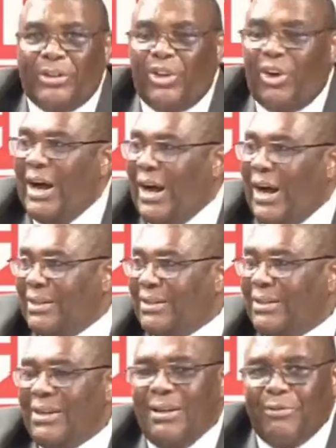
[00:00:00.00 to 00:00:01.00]
your hand.
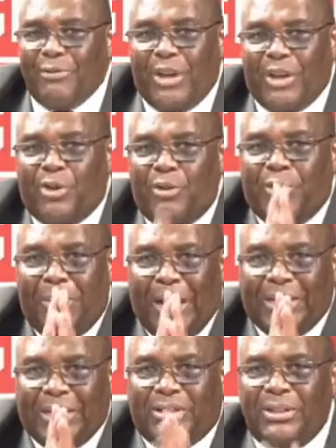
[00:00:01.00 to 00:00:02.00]
Thank you very
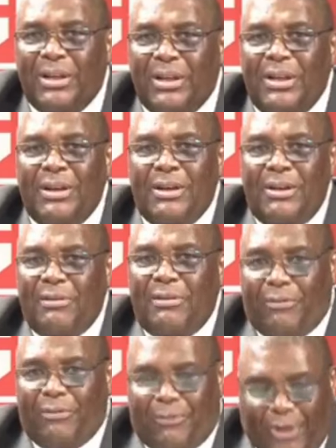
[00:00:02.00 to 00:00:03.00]
much.
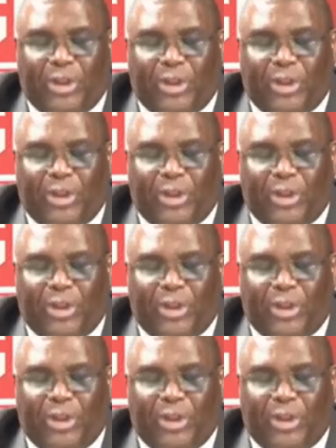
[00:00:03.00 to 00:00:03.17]
Thank you.